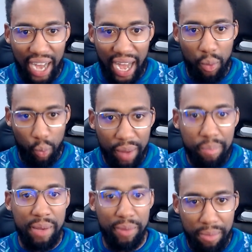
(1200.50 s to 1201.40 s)
I want
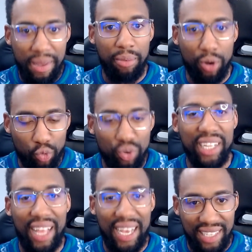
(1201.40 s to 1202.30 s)
people to be able to
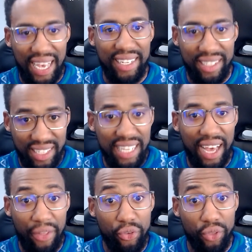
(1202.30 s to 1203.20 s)
realize that and see
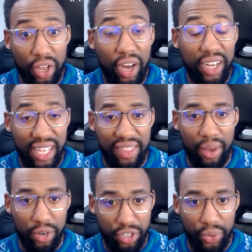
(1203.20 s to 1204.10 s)
that through the content that
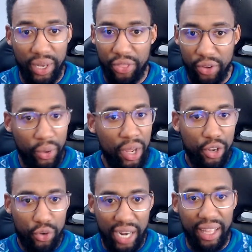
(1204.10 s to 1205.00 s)
we're doing through
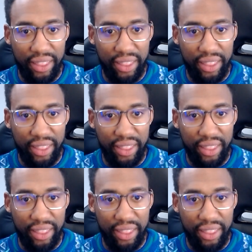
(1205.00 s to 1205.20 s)
Create Like the